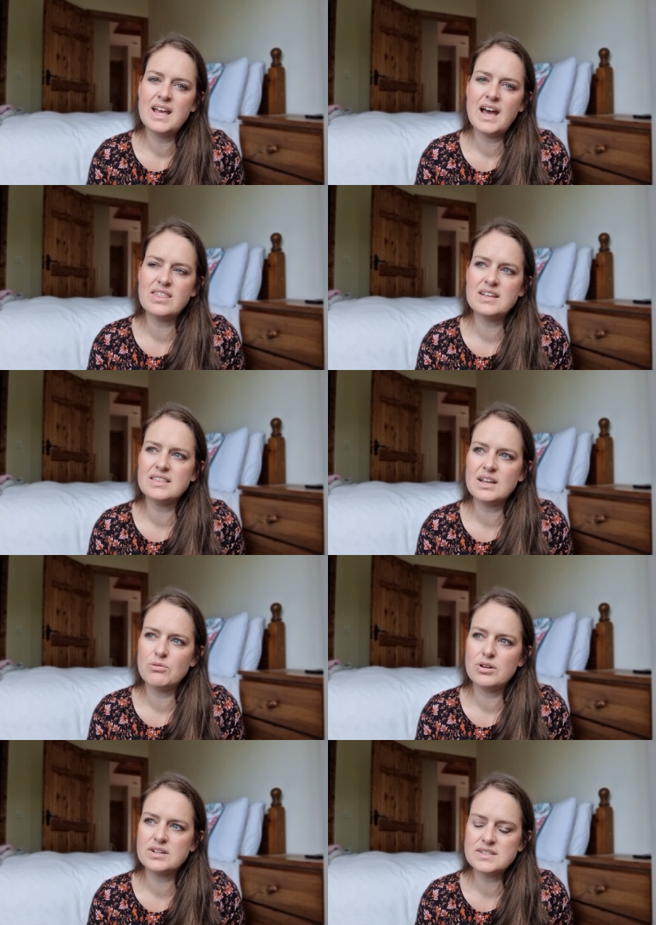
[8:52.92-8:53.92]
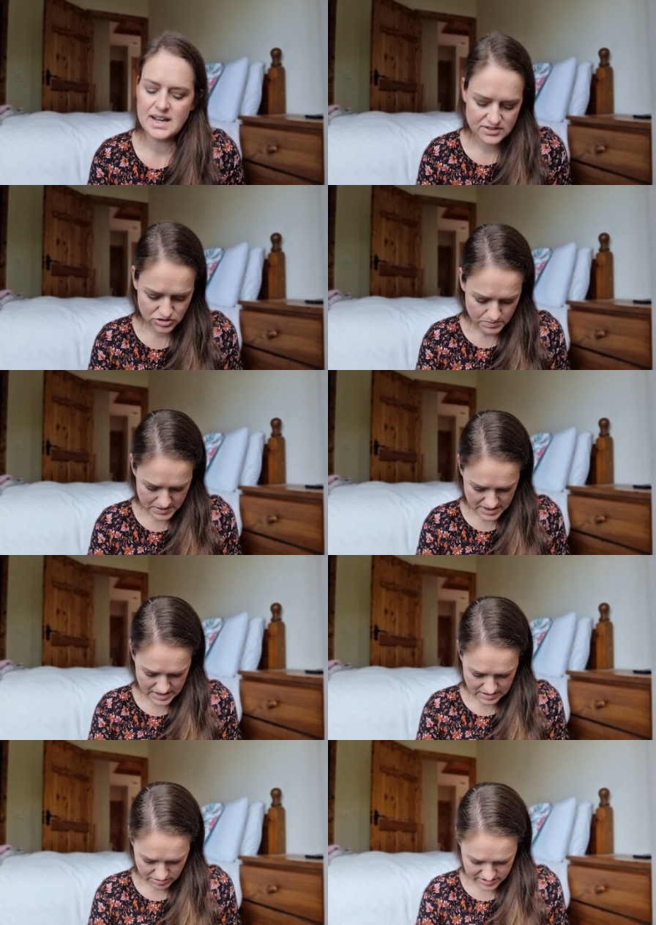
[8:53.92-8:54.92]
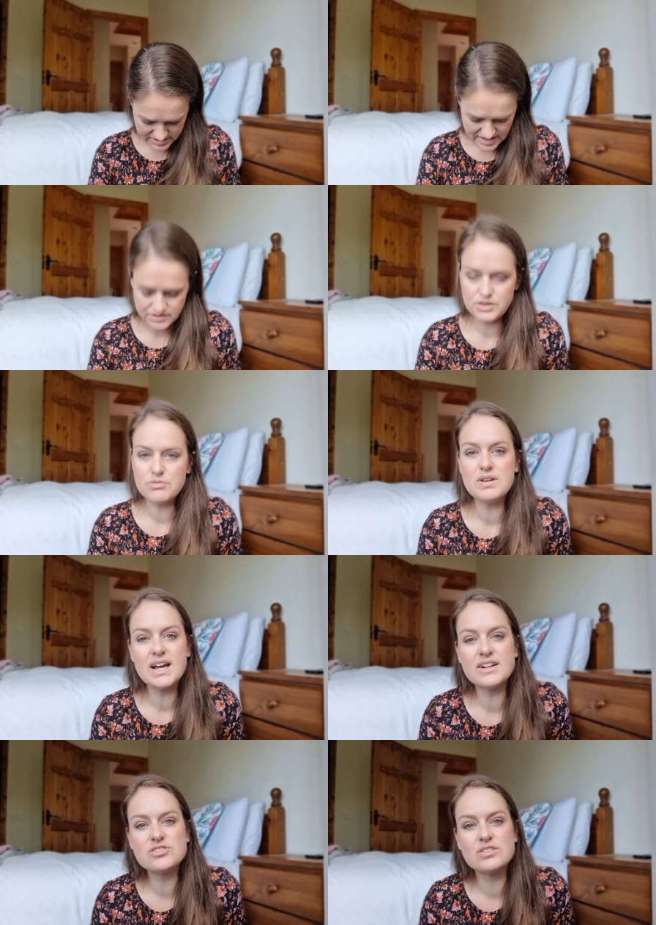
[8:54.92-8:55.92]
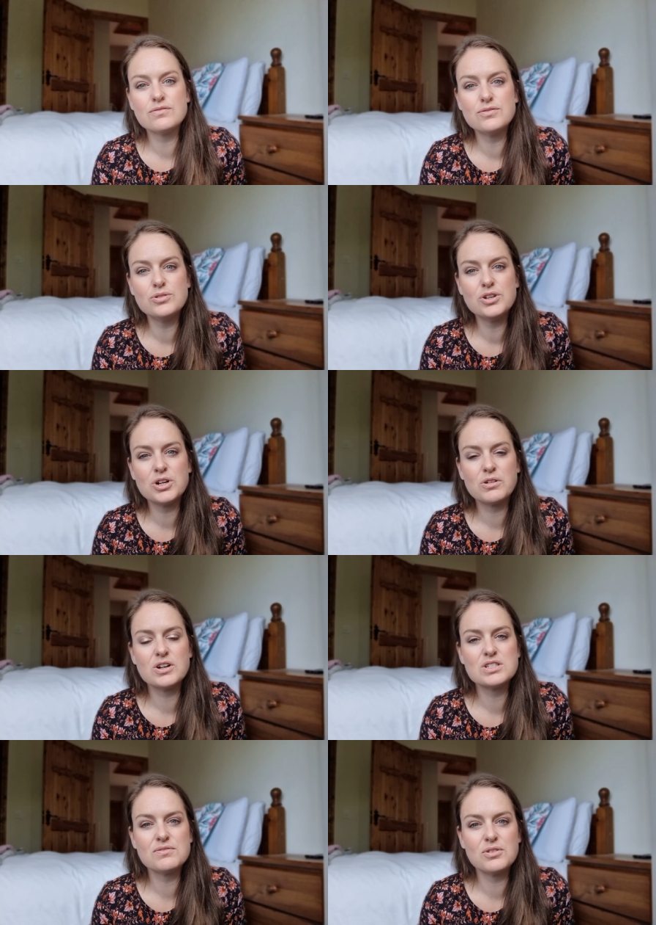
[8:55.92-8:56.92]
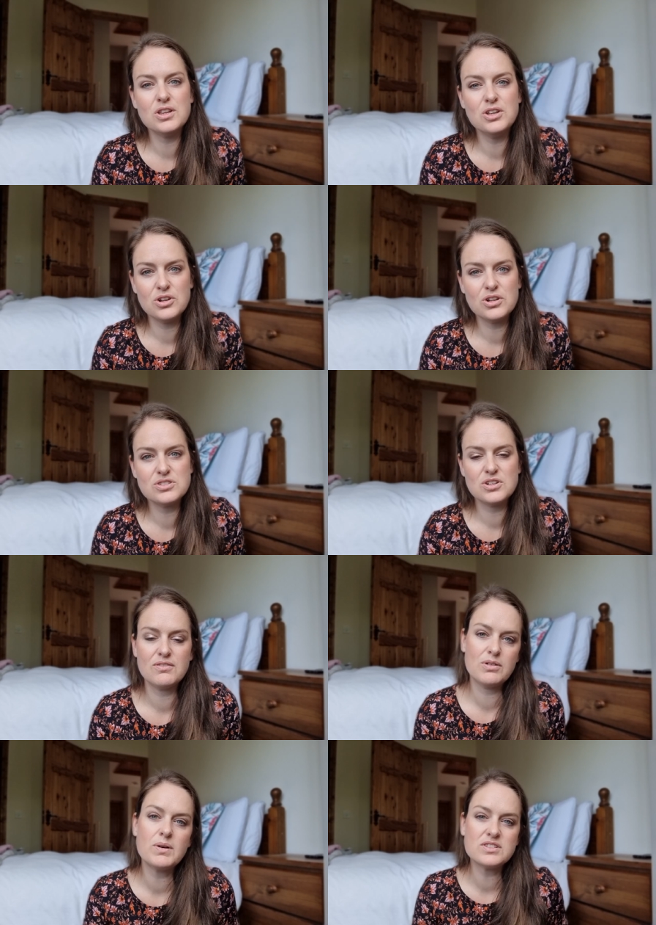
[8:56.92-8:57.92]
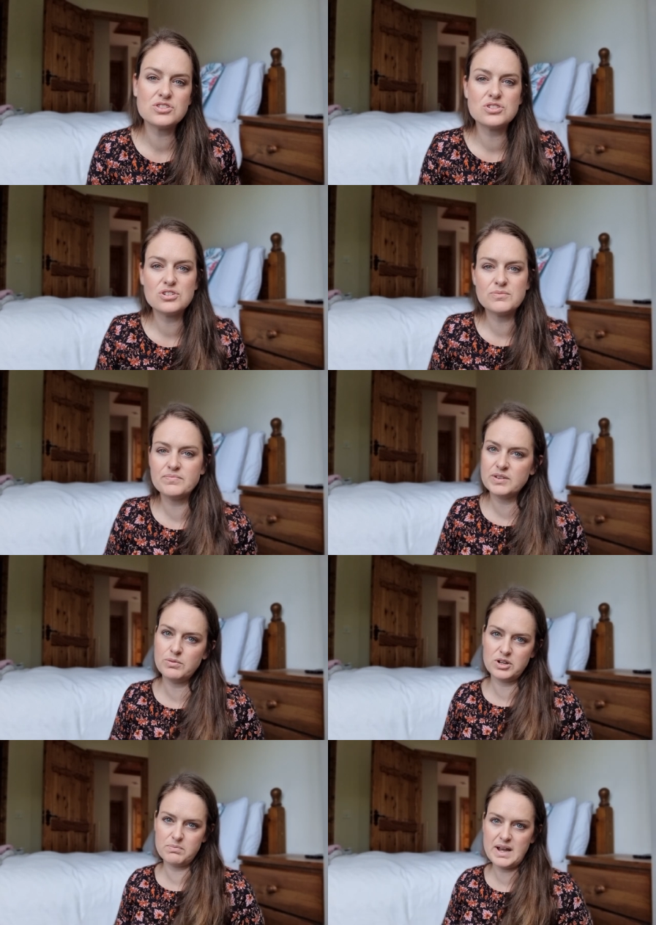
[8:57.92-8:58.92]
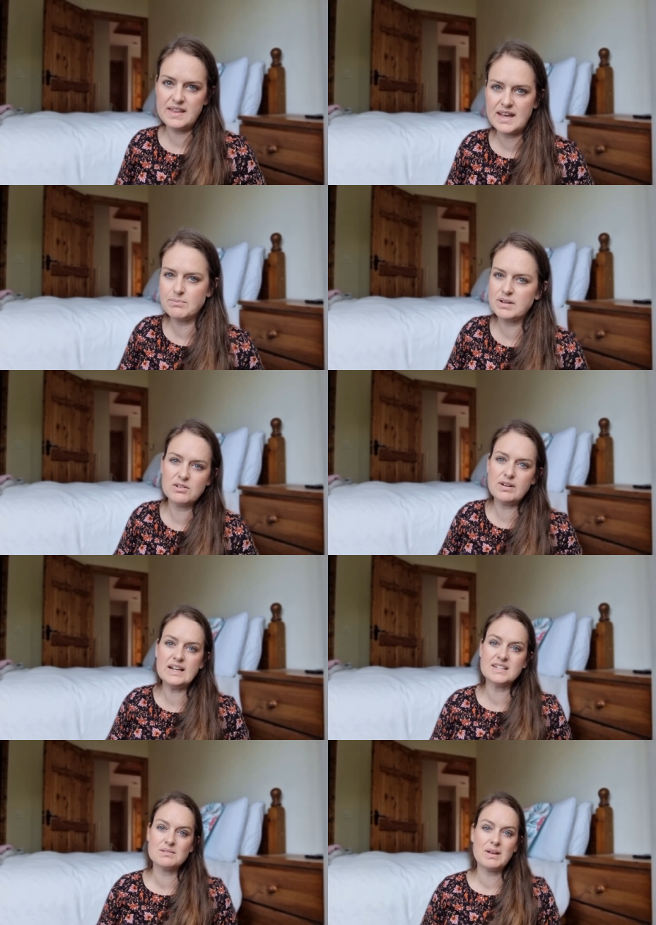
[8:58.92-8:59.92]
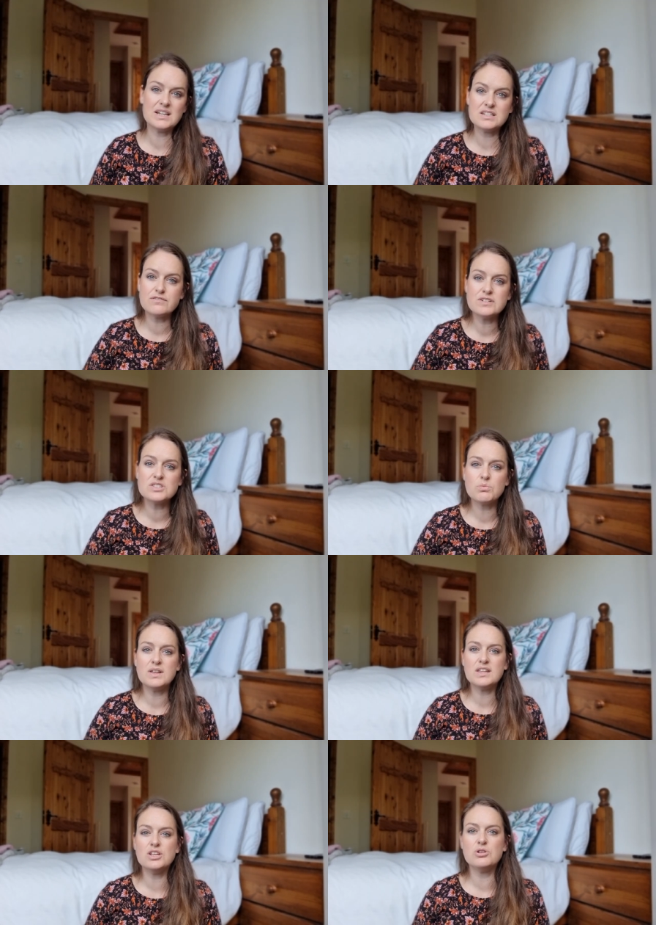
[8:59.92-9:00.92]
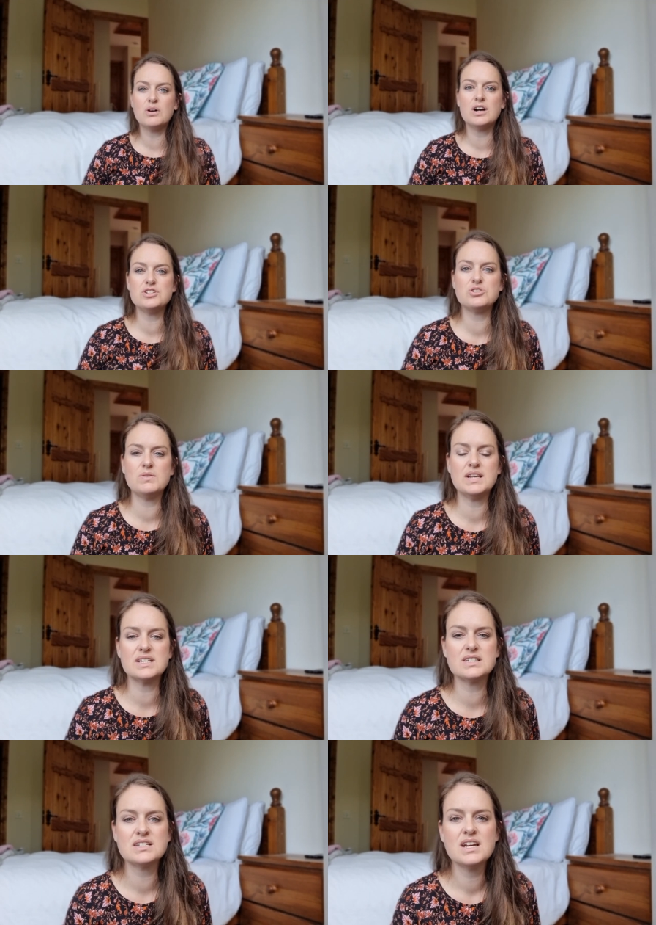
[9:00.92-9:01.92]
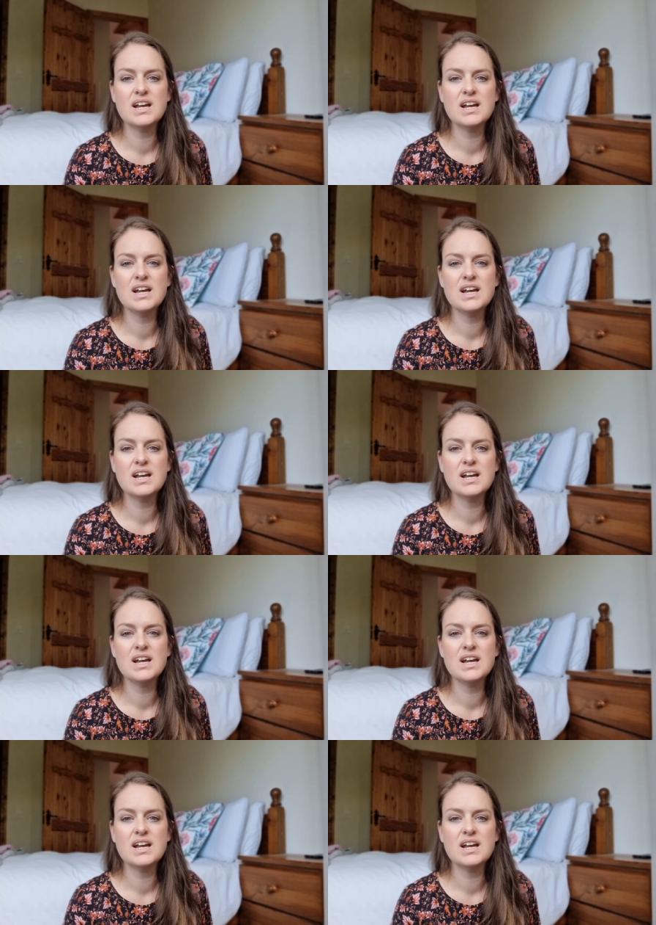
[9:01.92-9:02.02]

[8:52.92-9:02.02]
I think that works out to be, I wrote it down, 304 euros for the year. So if we wanted to, we could pay that, but it really doesn't make a difference whether you are doing it